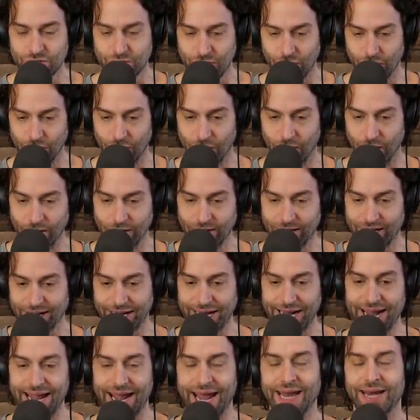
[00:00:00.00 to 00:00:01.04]
gunk,
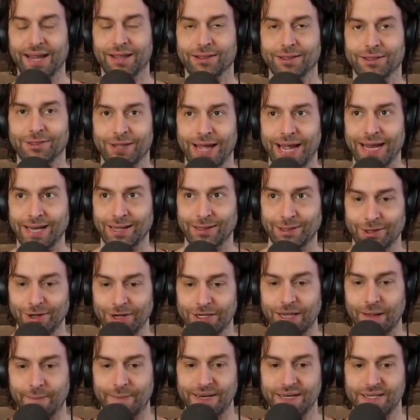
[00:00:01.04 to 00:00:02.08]
and he
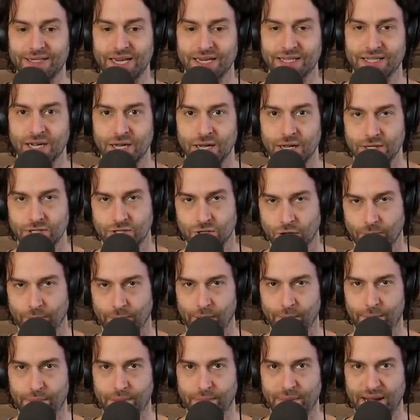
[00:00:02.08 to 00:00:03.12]
looked up and he says, is there a
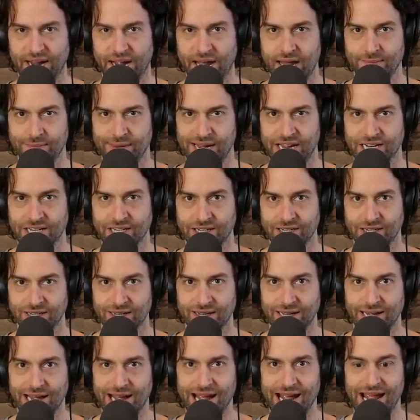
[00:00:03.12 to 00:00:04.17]
bump on my head, man?
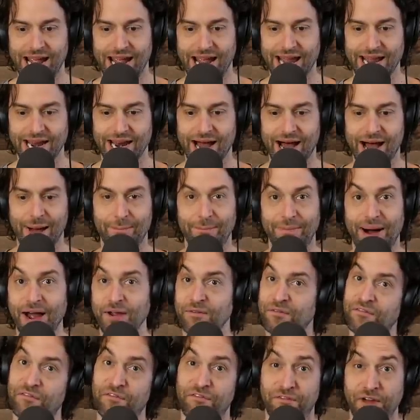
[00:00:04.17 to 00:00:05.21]
And my
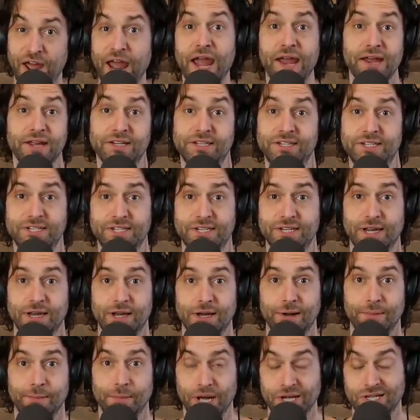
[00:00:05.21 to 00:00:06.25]
face
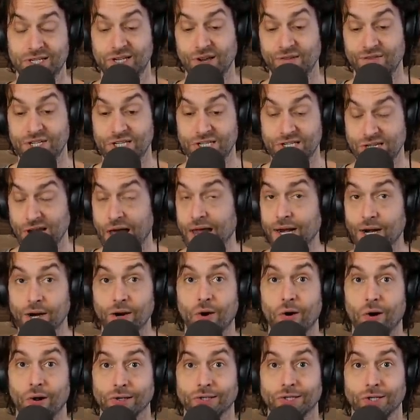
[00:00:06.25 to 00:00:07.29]
must have said it
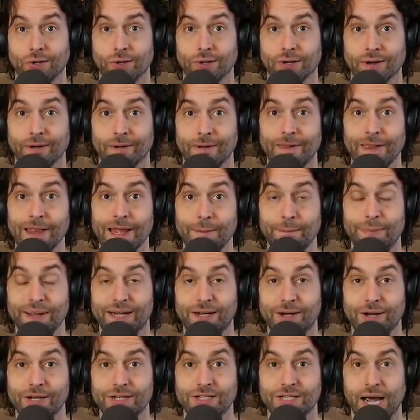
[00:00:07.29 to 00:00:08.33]
all, dude.
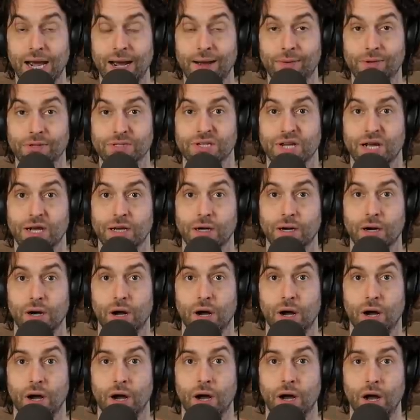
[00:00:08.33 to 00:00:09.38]
Because I was like,
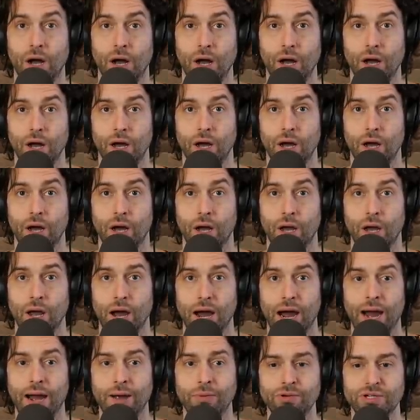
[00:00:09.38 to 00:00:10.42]
oh.
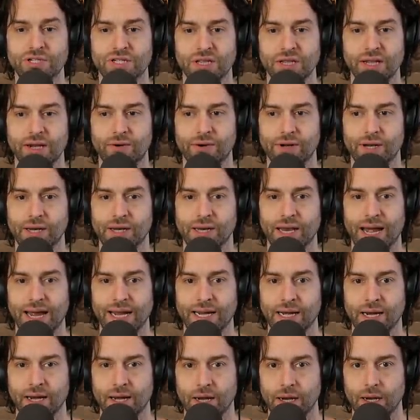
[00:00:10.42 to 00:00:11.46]
I was literally
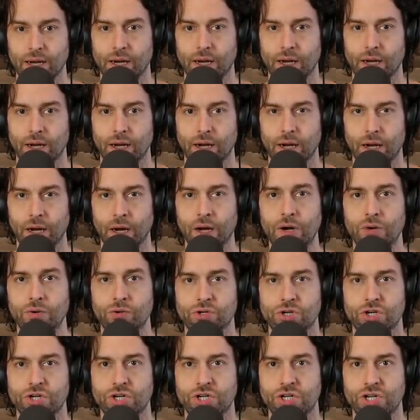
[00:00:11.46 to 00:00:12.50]
like, oh,
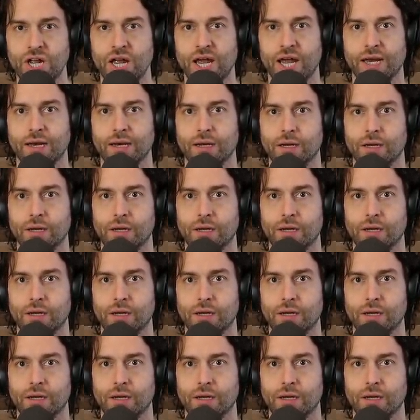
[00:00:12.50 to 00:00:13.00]
shit.